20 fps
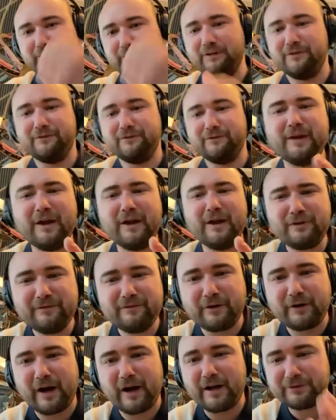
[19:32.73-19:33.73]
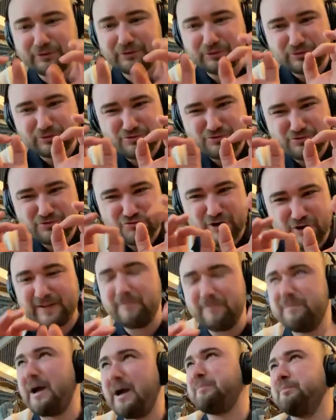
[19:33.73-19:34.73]
So it's very, very hard to trace
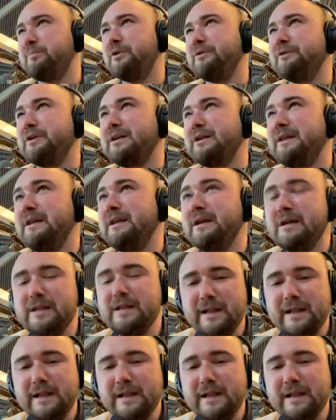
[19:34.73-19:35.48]
them back perfectly.